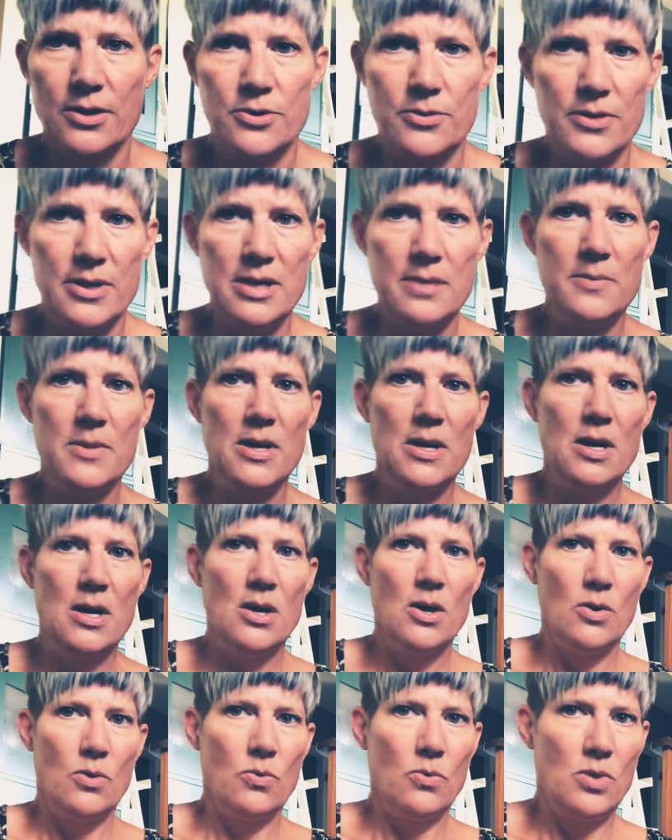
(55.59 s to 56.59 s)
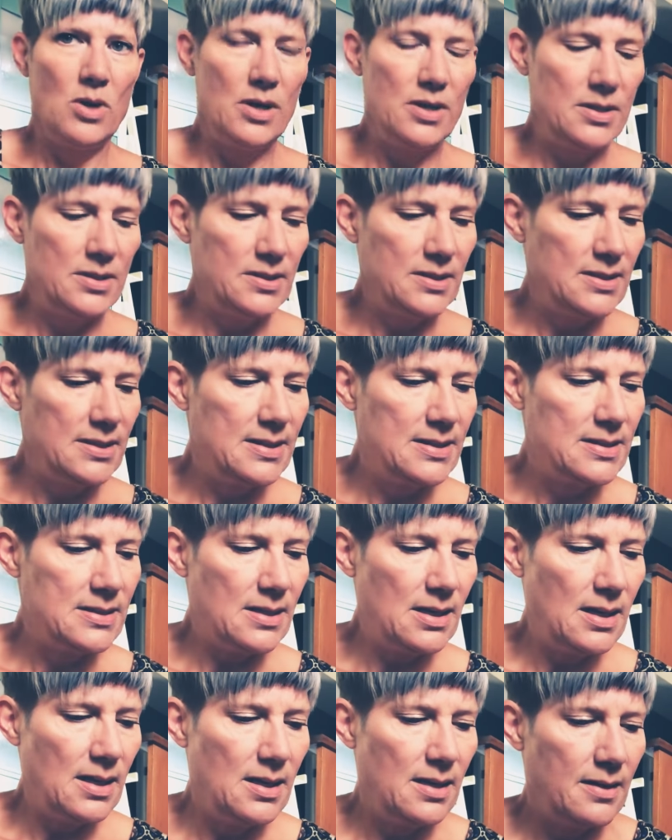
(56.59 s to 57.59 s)
cream, was
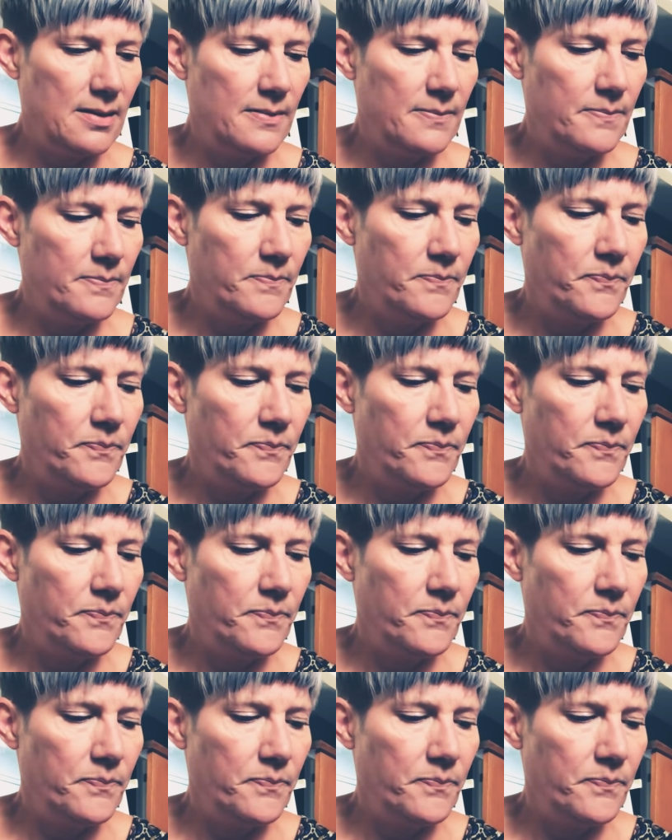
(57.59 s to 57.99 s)
a